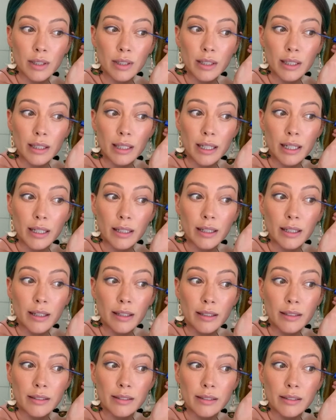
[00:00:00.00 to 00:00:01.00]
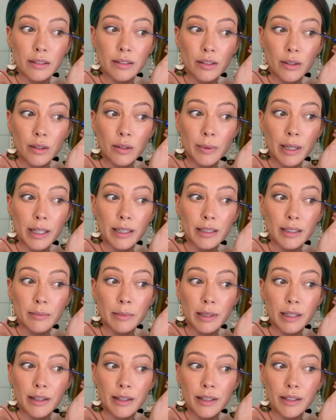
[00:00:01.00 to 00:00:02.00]
Cat eyes go back to
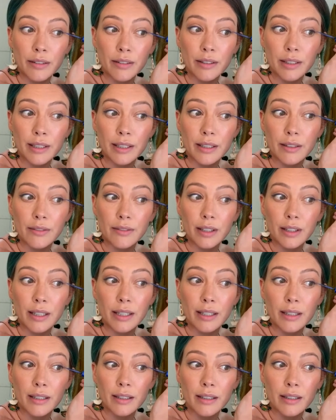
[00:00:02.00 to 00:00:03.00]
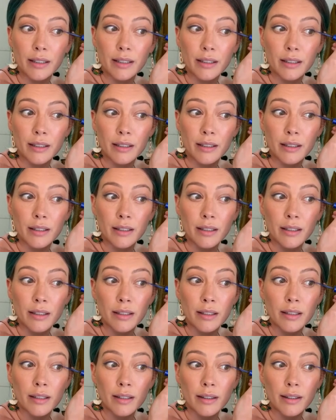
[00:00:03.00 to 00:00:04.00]
my theory of like,
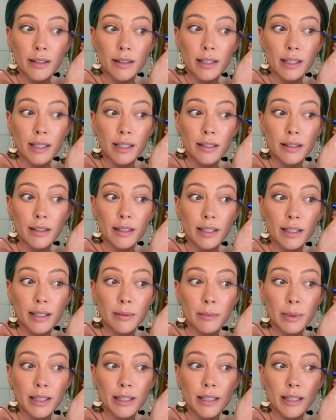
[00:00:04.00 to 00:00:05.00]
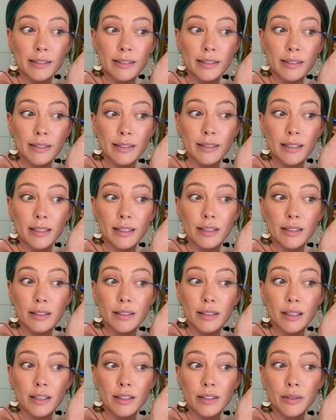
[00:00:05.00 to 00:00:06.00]
they can be cousins,
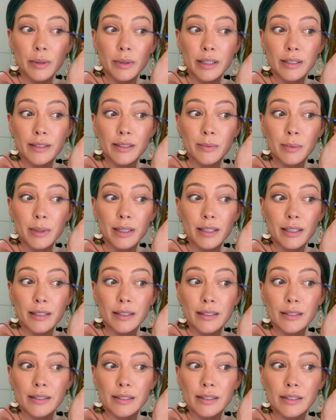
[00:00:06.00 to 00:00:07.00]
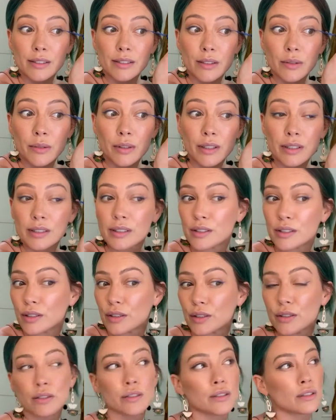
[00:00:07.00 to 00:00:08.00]
not twins, because it's so hard to
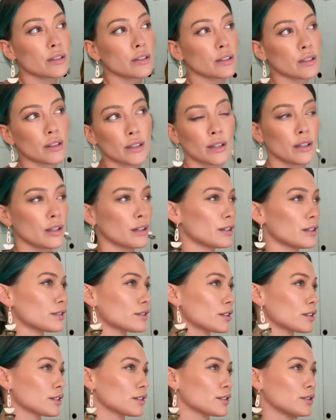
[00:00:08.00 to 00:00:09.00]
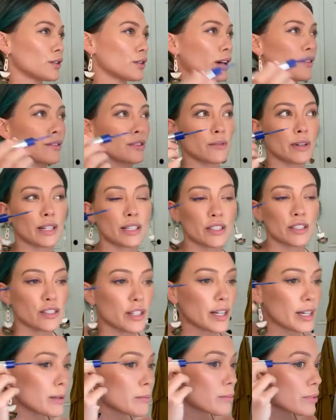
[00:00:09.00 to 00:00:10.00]
do. As long as you have the right
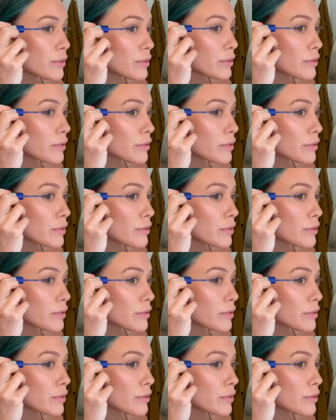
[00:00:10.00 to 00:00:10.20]
shape,